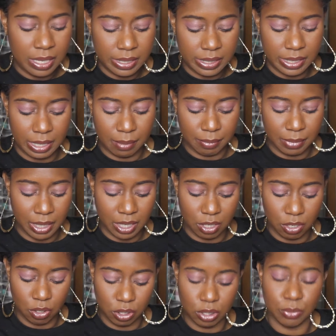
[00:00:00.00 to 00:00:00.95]
Same
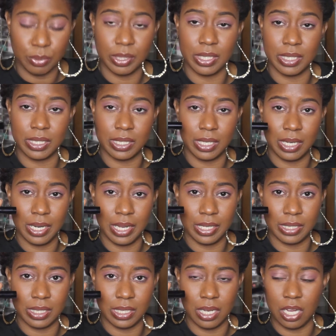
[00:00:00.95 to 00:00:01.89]
thing goes with this
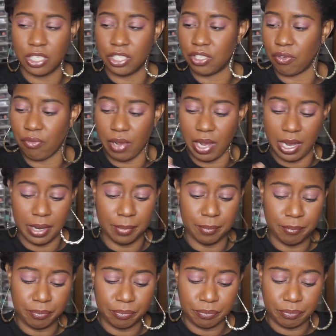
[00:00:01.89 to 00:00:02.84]
NYX
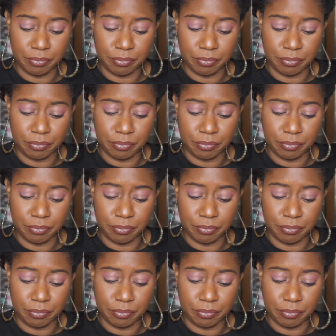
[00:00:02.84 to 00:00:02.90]
lingerie.